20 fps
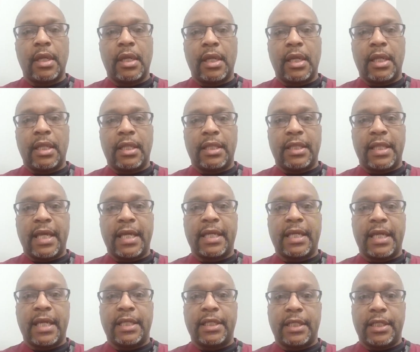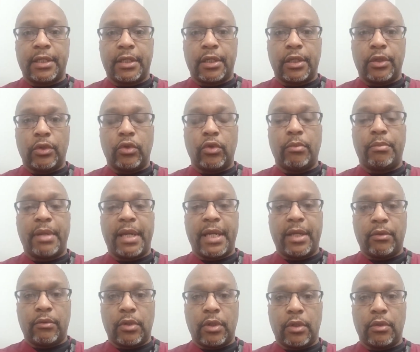That can include
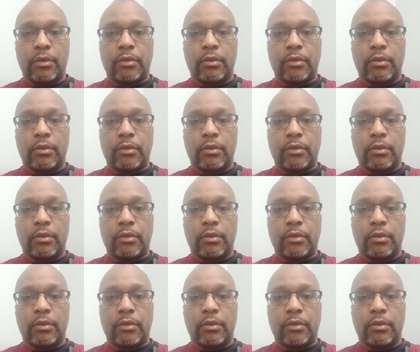payroll,